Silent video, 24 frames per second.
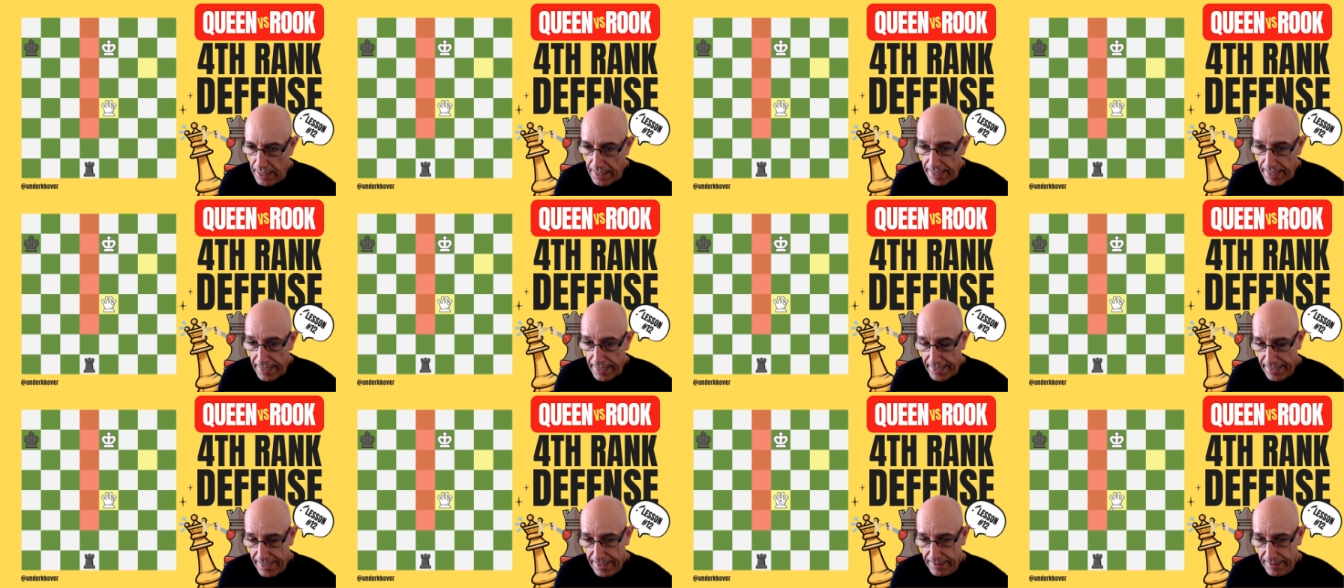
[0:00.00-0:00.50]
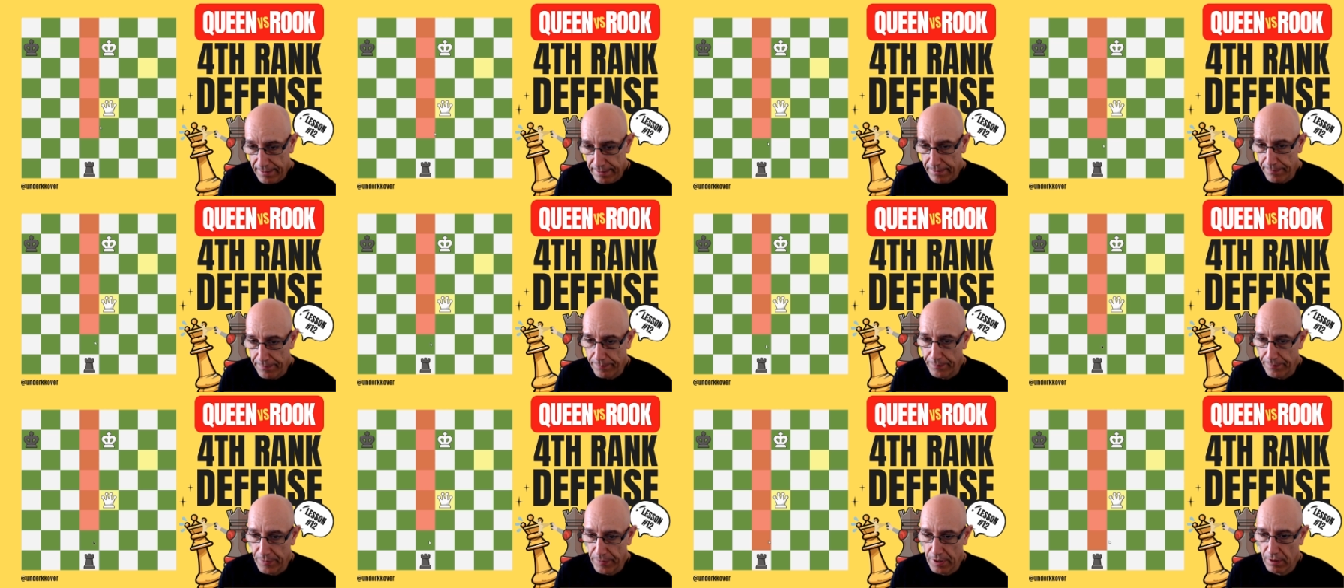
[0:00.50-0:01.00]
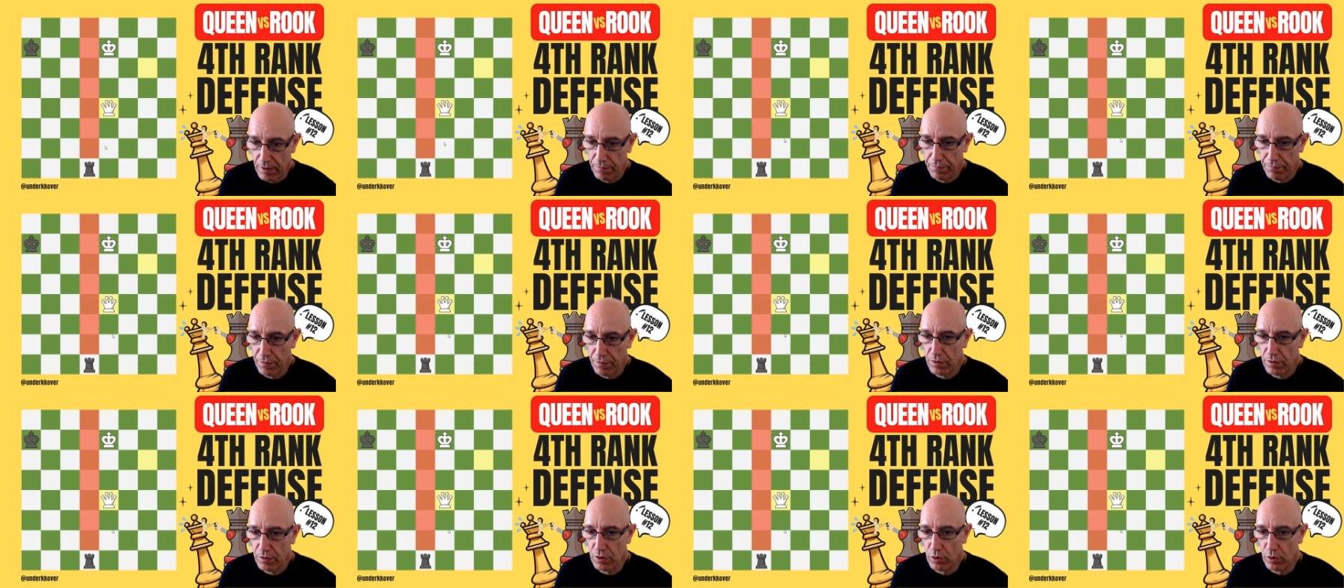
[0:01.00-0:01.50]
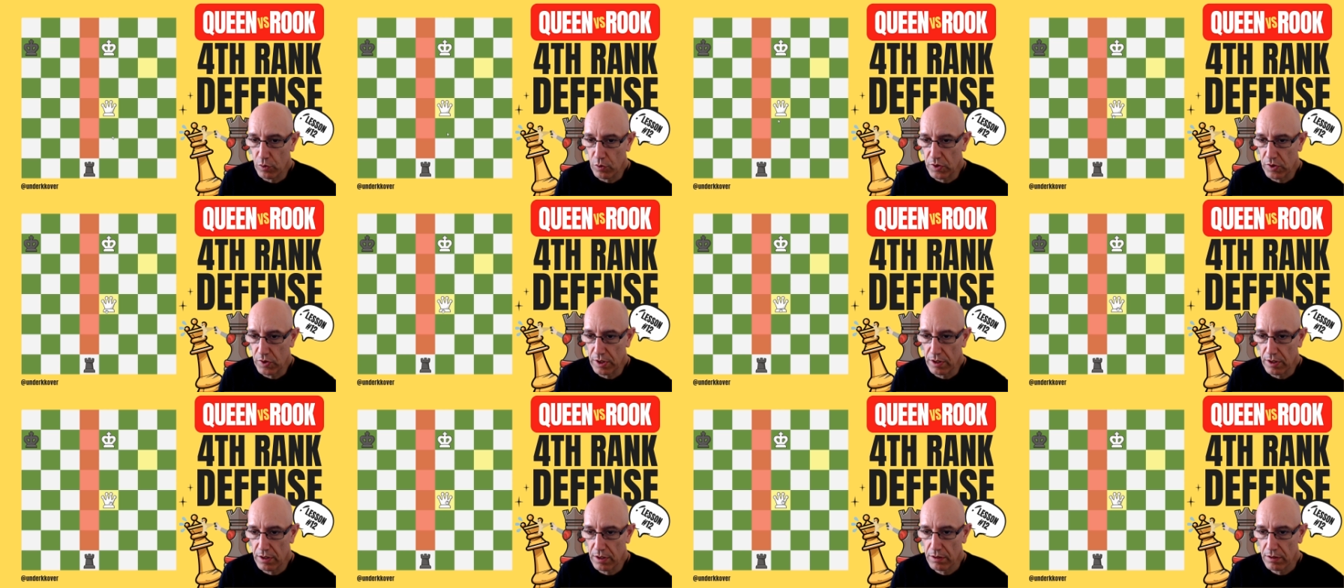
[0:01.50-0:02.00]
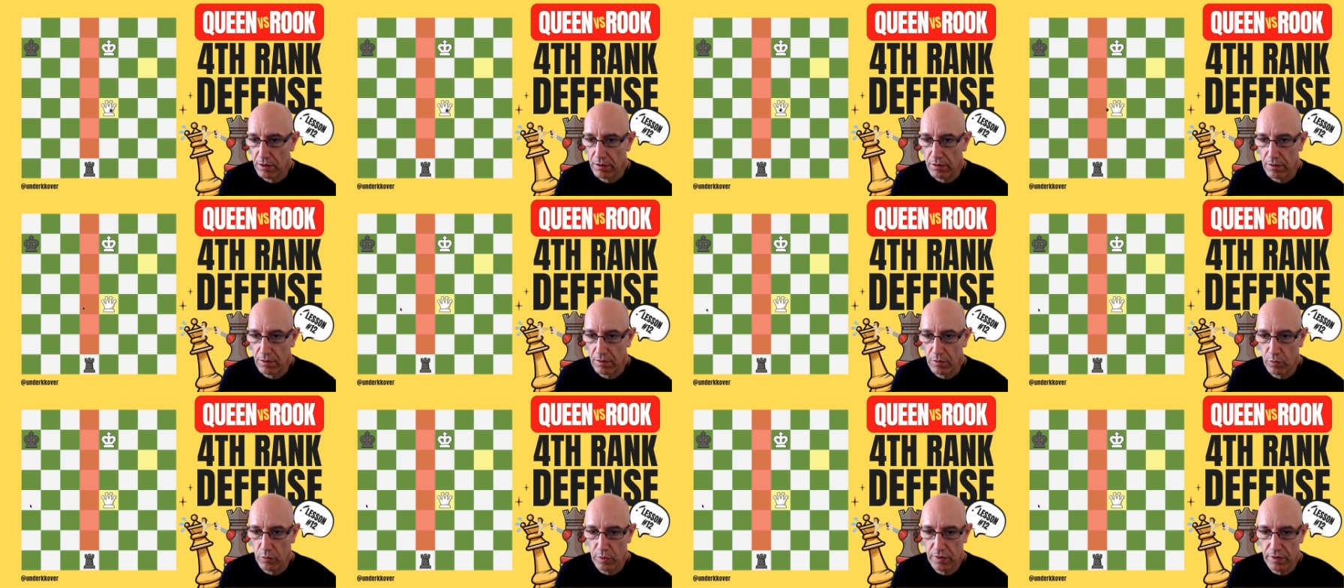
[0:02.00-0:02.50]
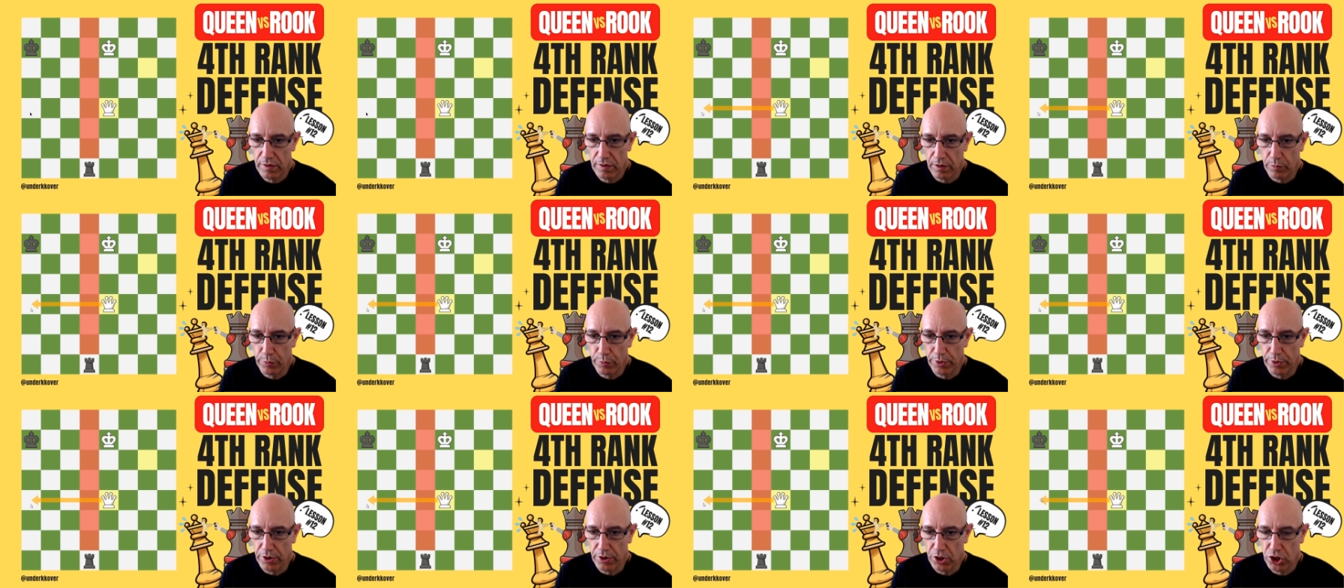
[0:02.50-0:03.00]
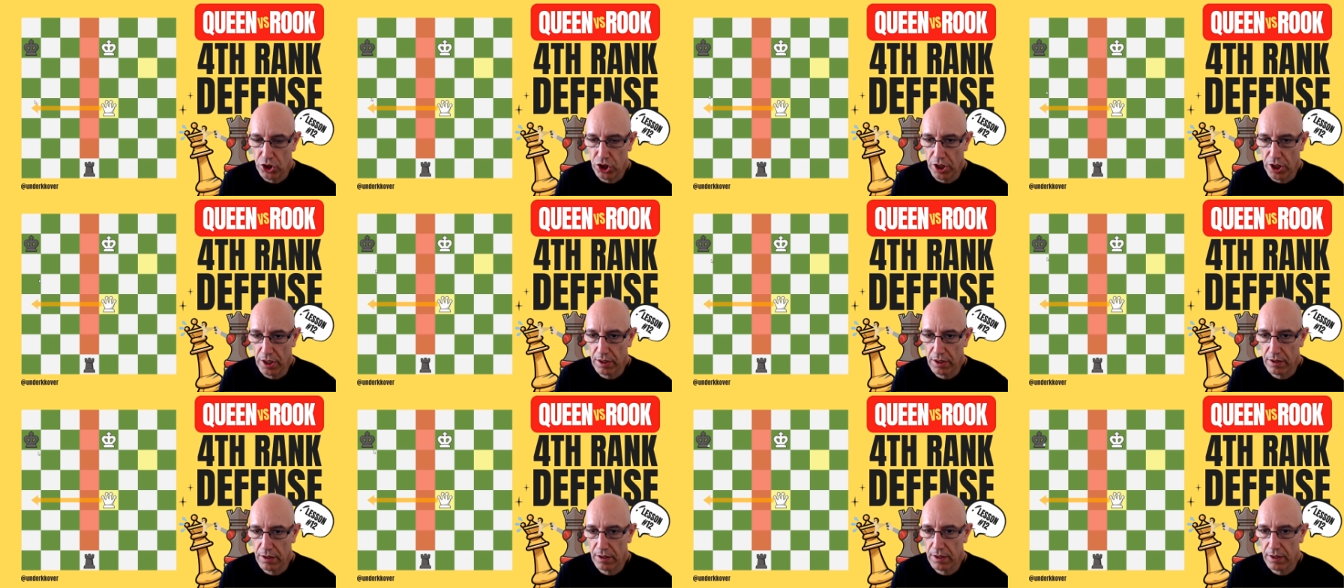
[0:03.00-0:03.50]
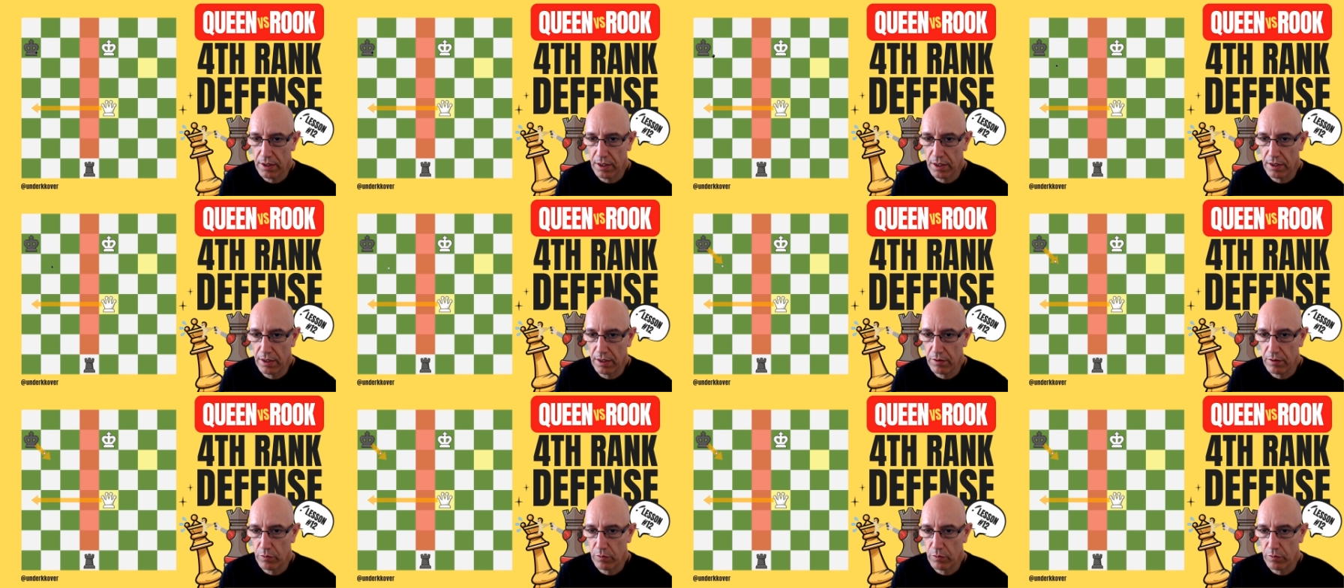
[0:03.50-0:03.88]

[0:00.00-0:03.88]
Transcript: And if it goes here, we simply check the king.